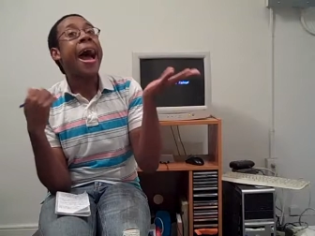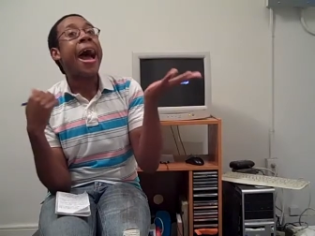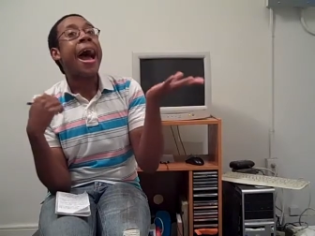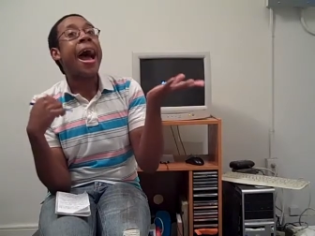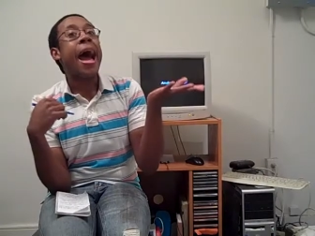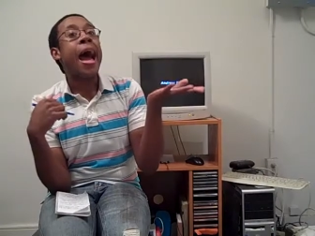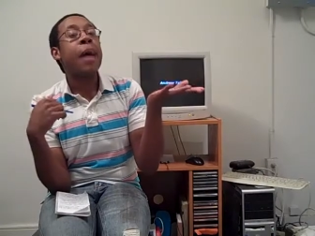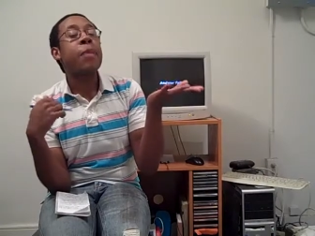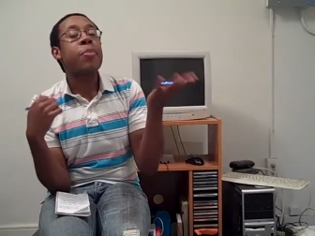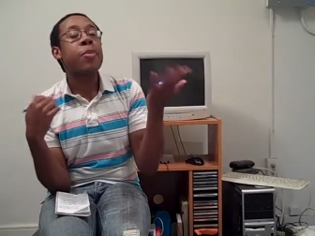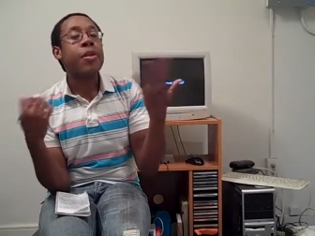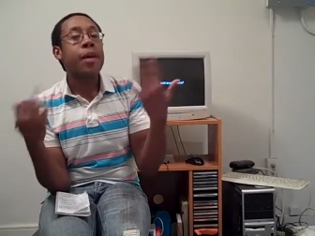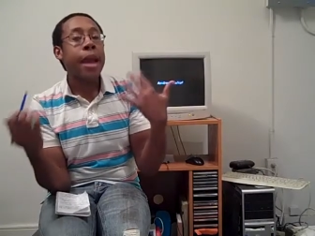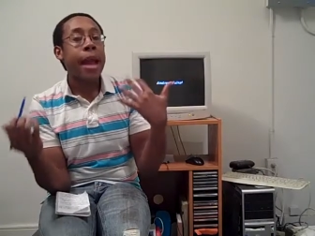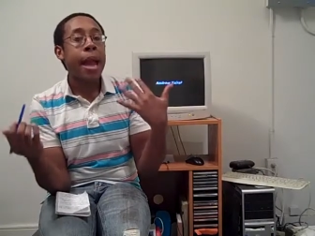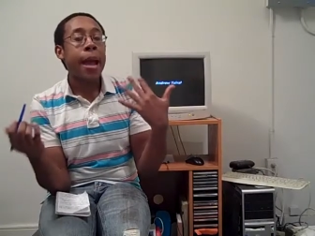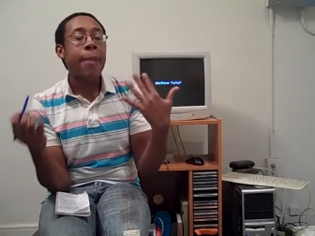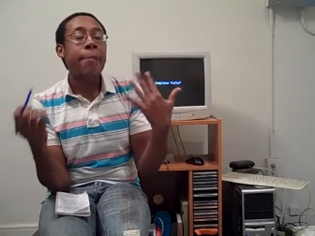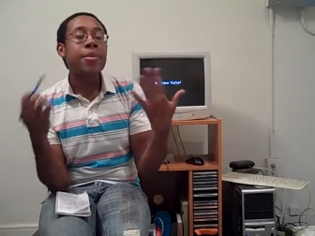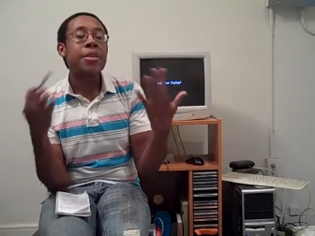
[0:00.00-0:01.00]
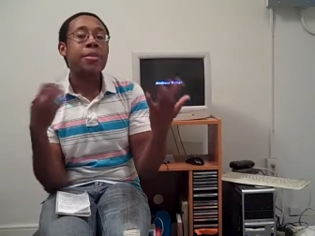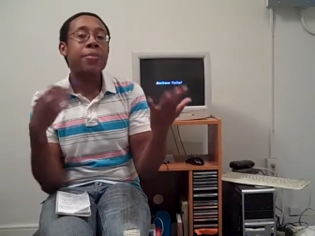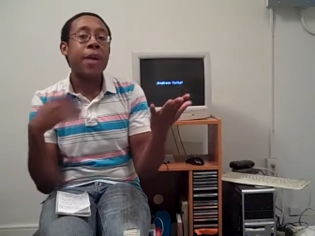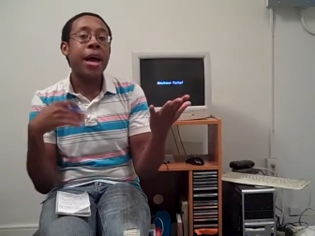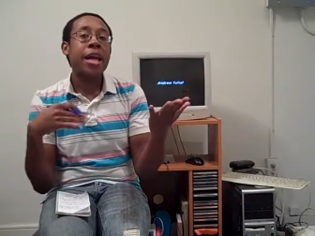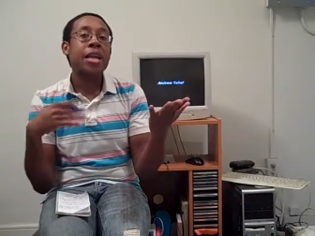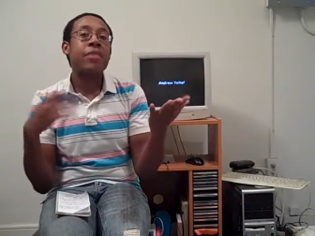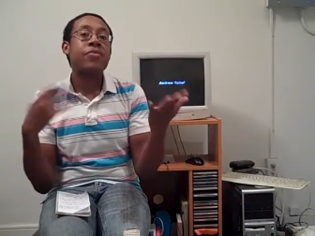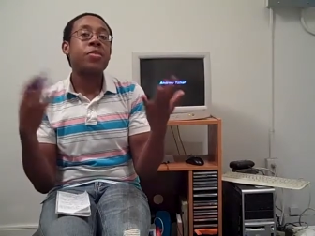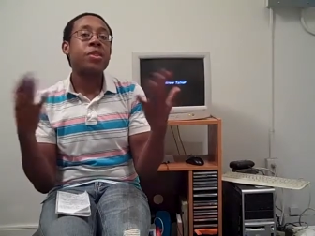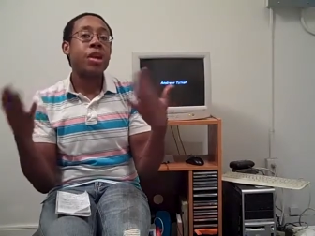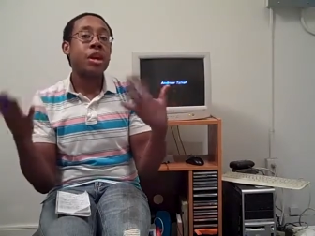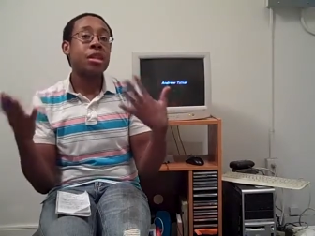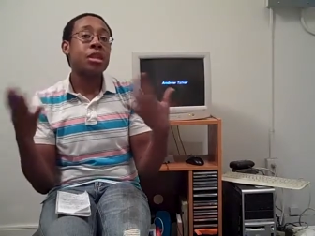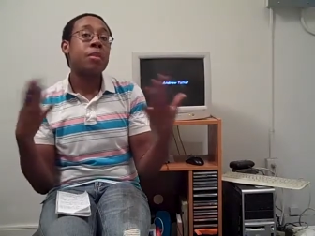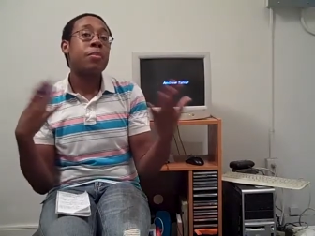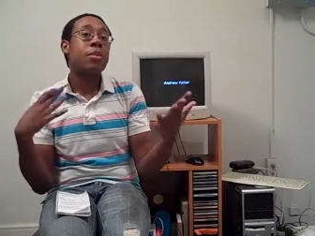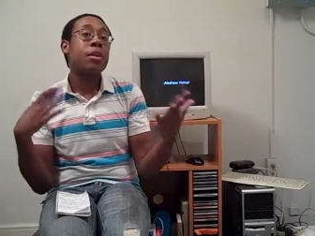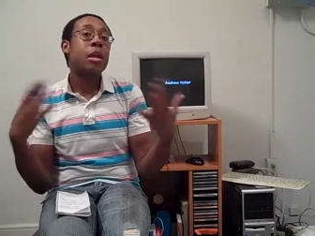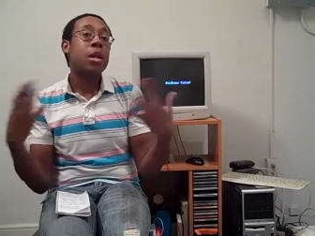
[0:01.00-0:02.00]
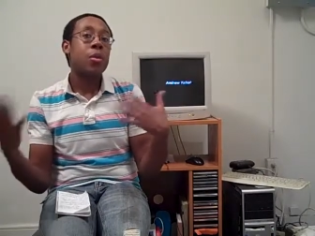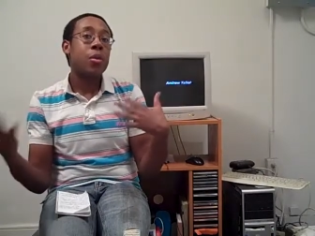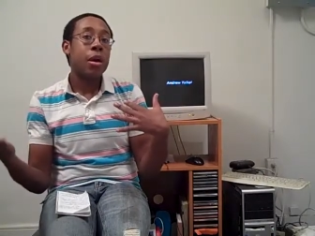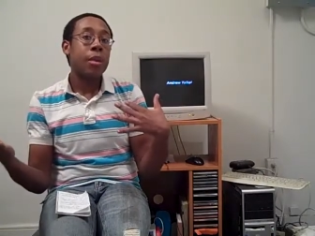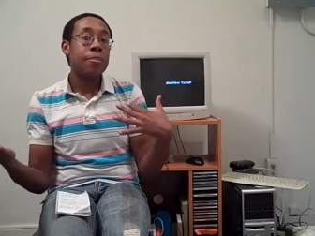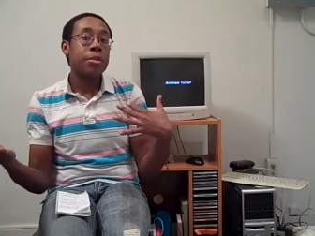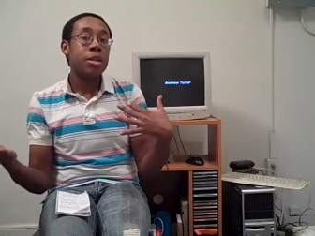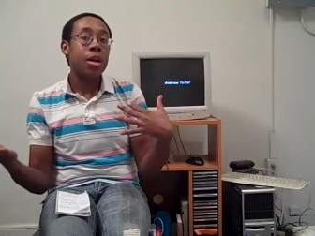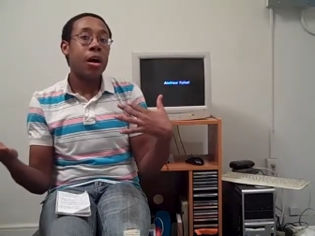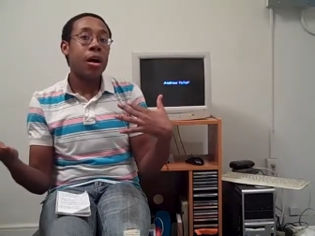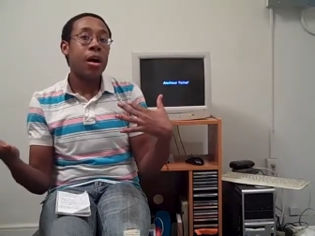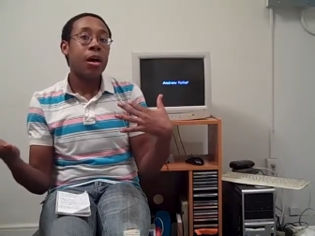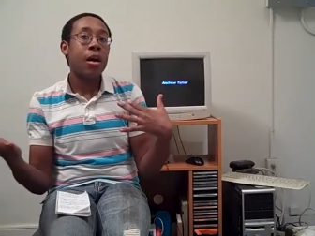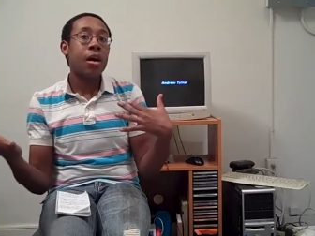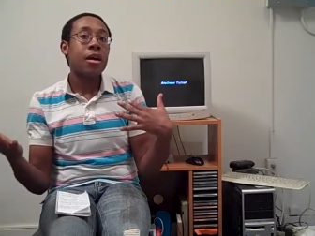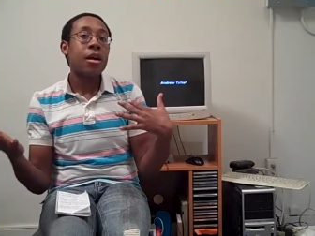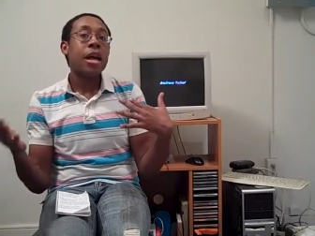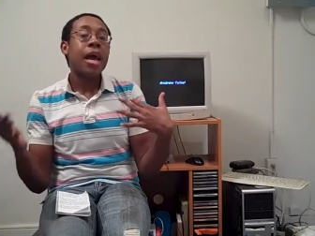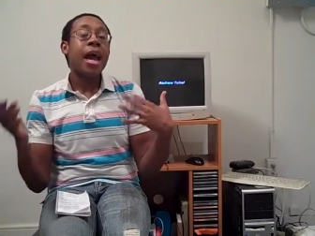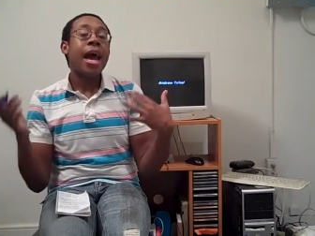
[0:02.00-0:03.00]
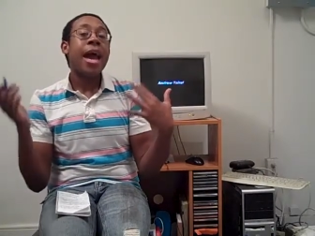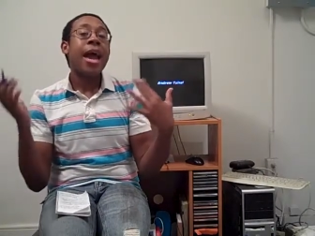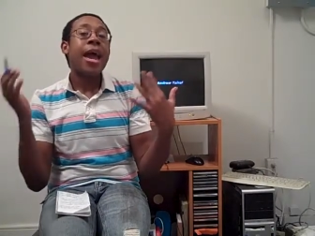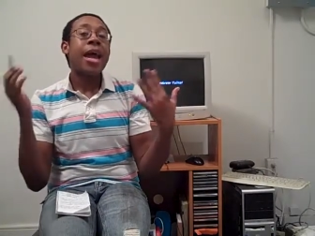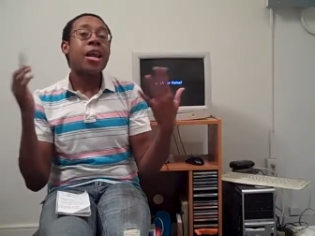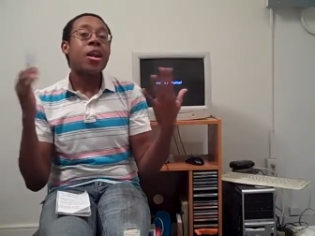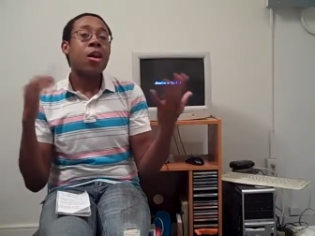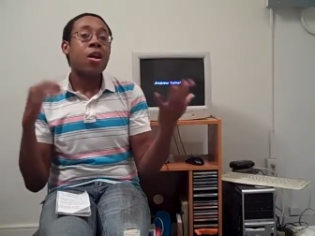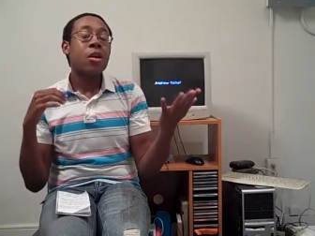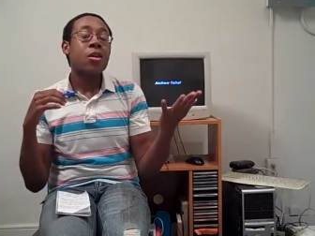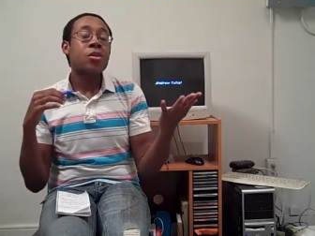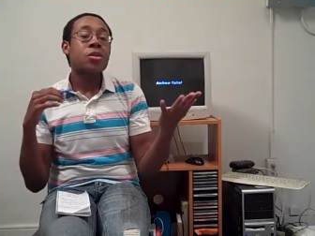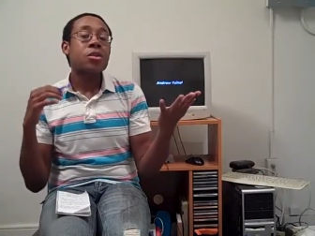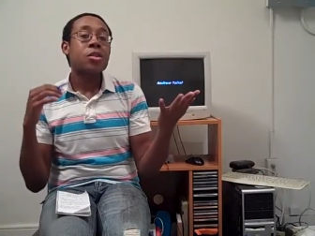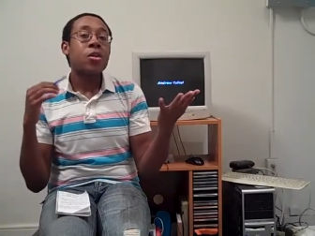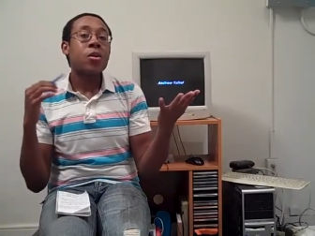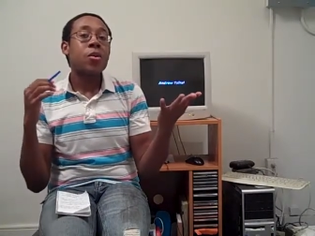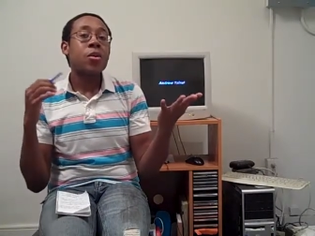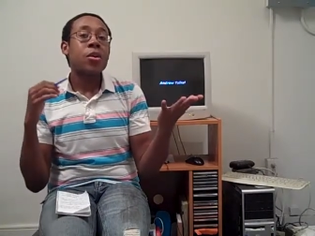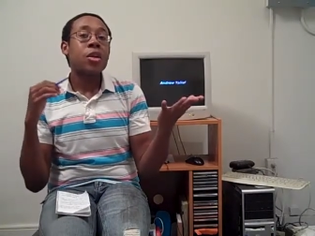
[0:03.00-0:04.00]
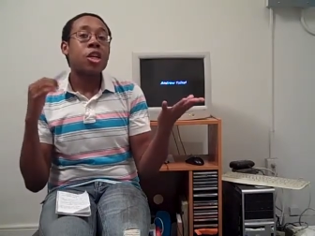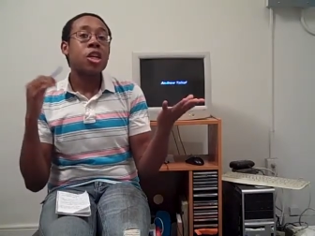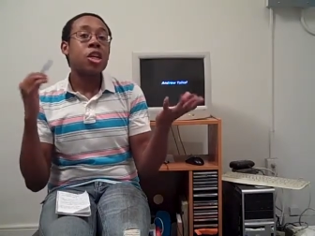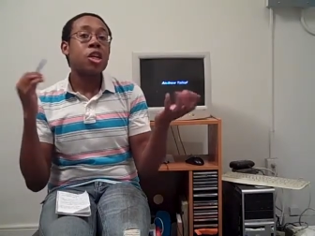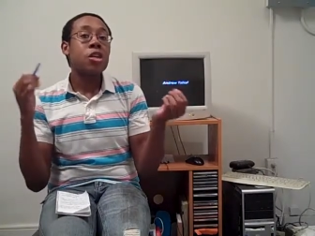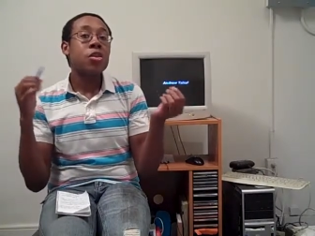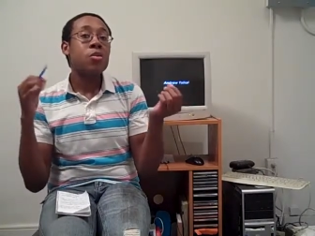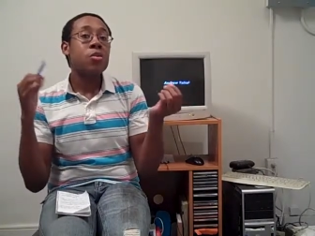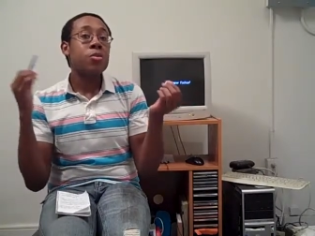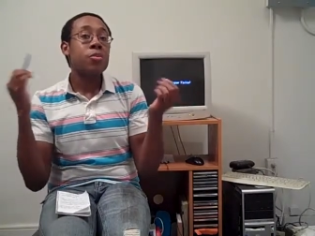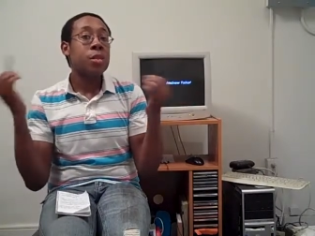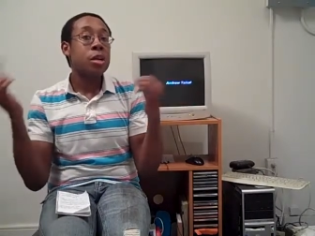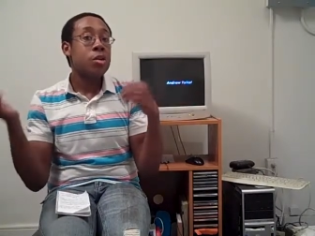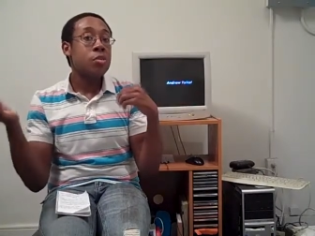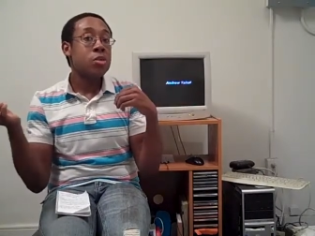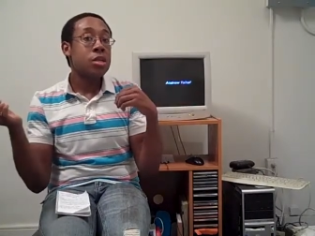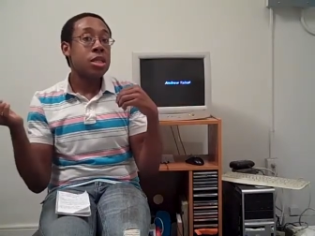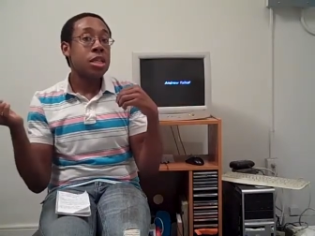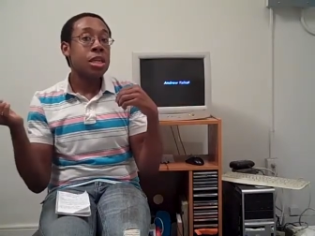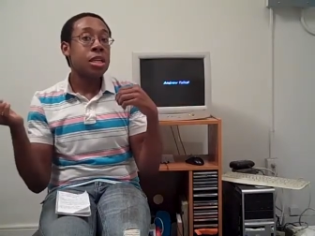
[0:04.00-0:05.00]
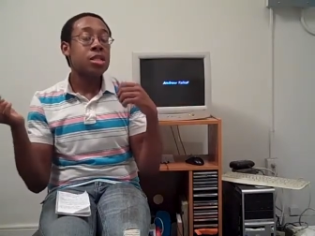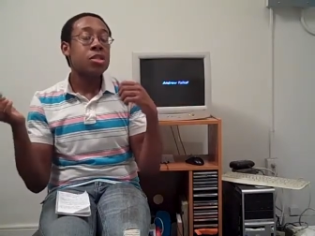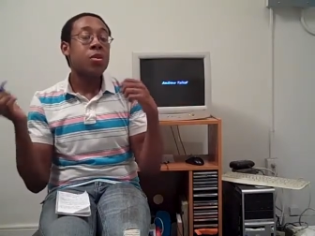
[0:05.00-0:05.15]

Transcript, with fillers: I perhaps might have done the blow up doll and also cue music.